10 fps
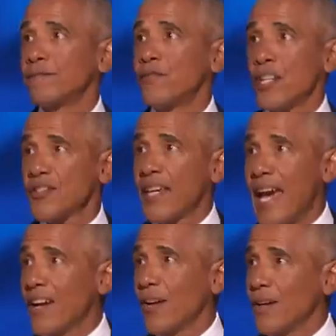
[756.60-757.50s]
just
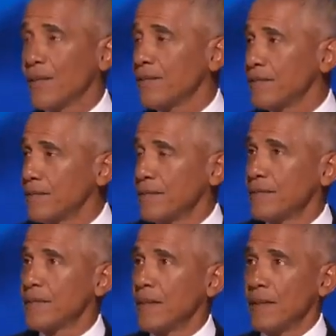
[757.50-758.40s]
cater
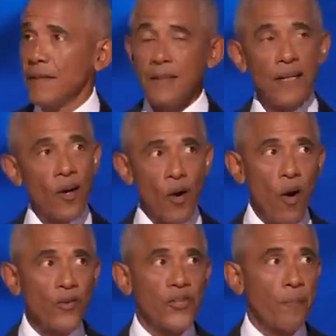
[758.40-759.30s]
to her
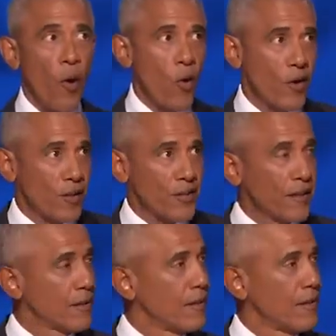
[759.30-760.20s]
own supporters and
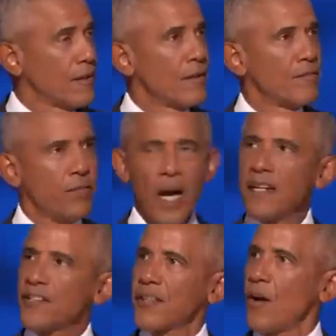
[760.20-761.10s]

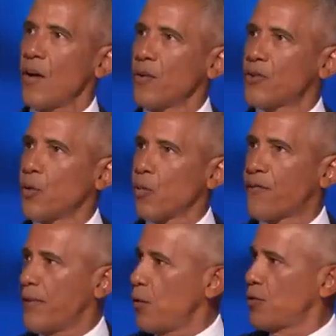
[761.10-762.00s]
punish those who
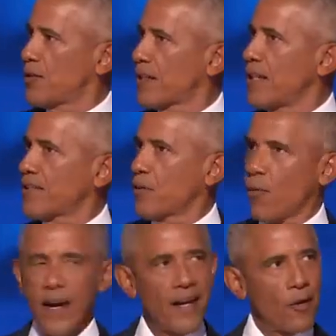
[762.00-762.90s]
refuse to kiss the
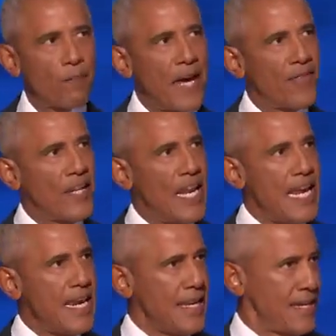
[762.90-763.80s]
ring or bend the knee.